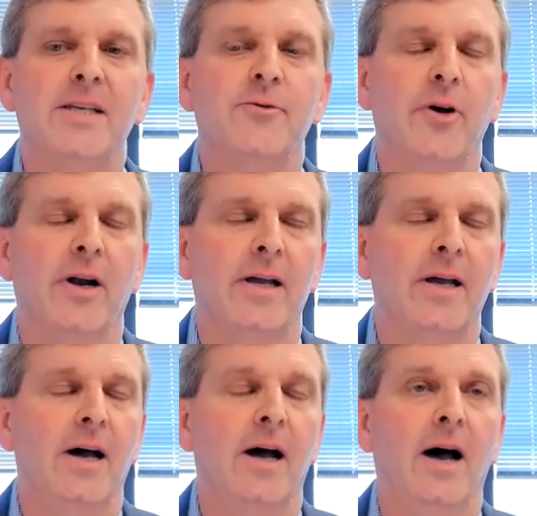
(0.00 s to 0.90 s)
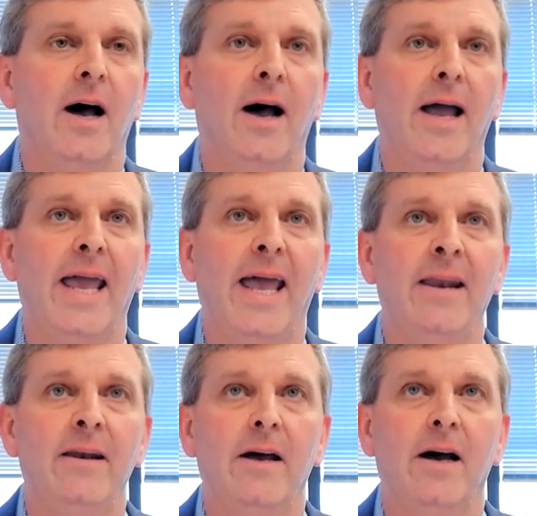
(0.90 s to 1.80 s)
thanks, Veronica.
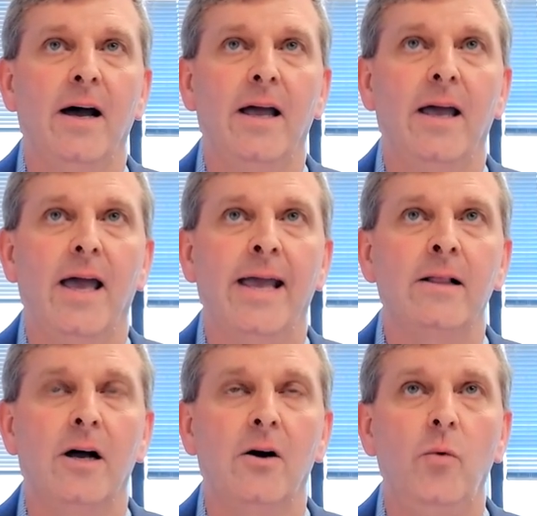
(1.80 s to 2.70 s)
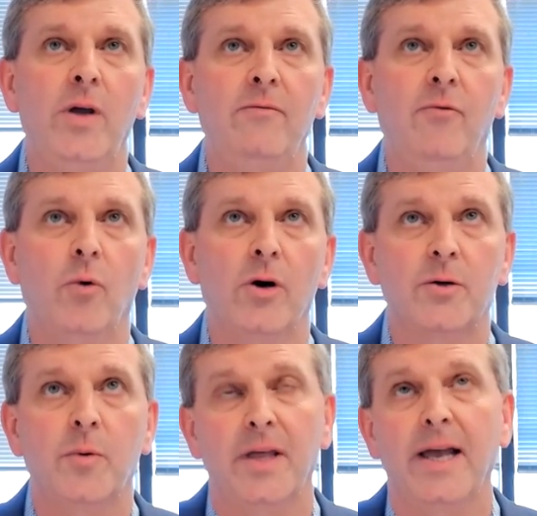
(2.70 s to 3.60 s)
Anglo, we've
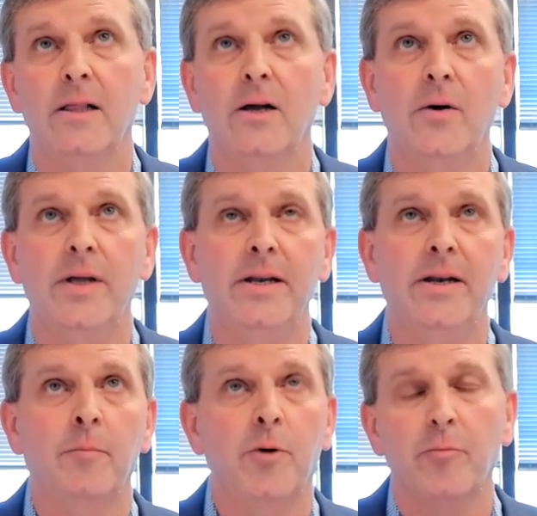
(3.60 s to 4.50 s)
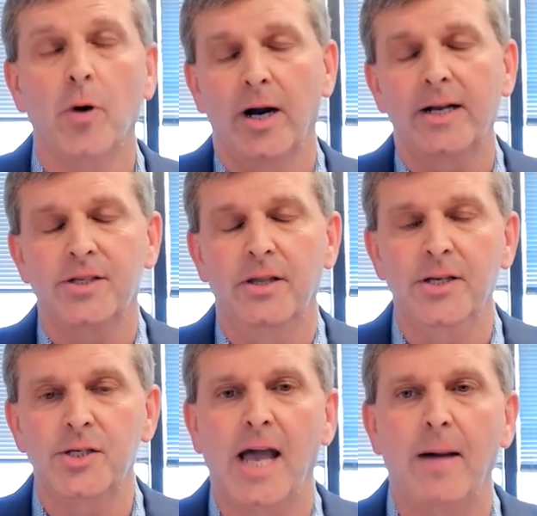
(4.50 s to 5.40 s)
worked with Anglo in a number of markets, and
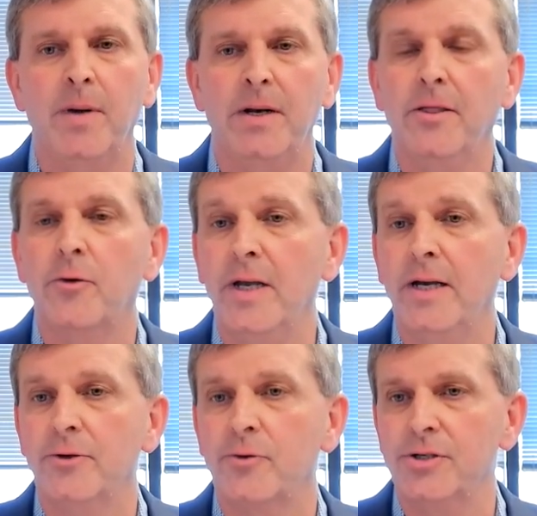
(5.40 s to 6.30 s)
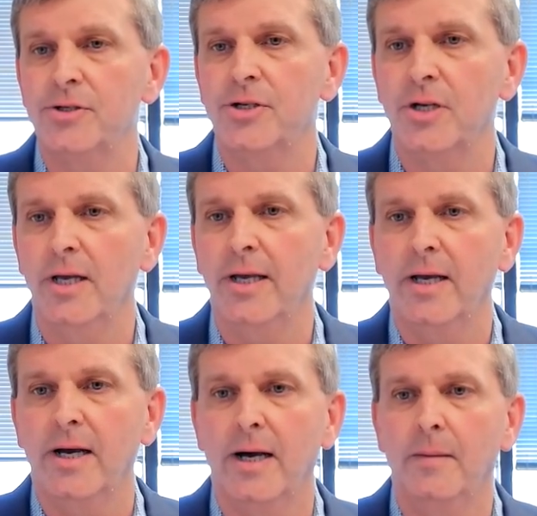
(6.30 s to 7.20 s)
this happened in three countries, in Chile,
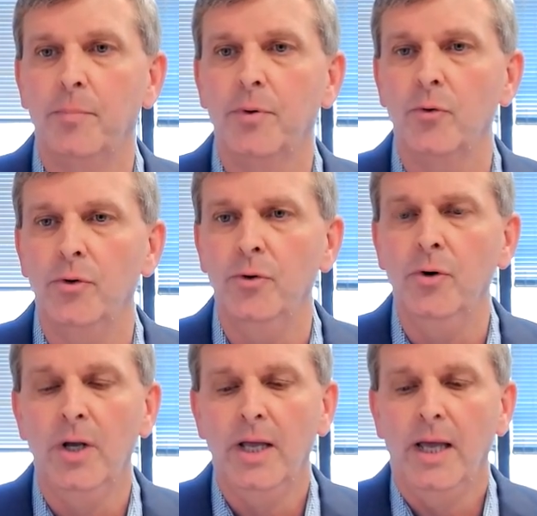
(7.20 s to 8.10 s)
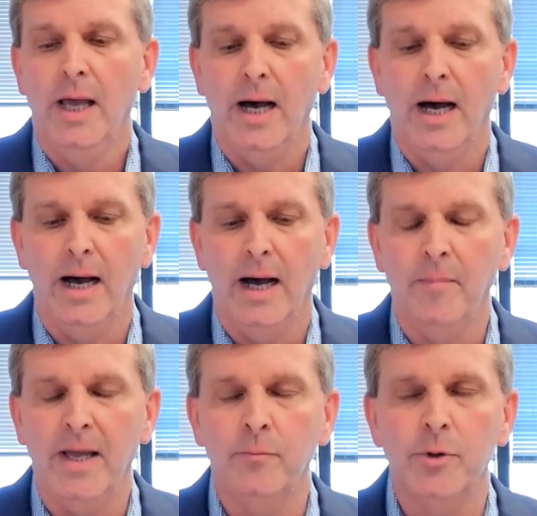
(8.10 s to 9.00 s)
Peru,
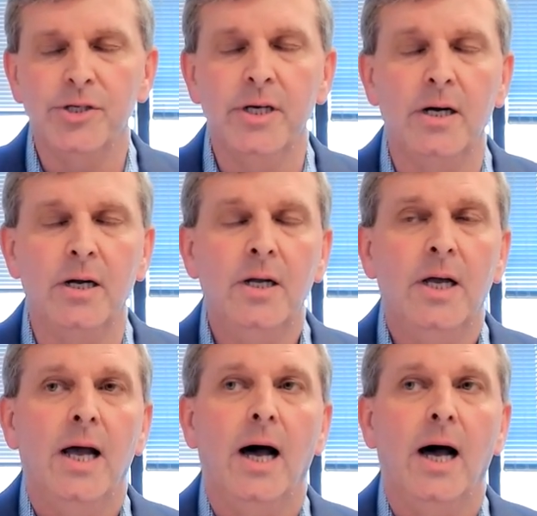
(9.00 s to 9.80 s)
and Brazil.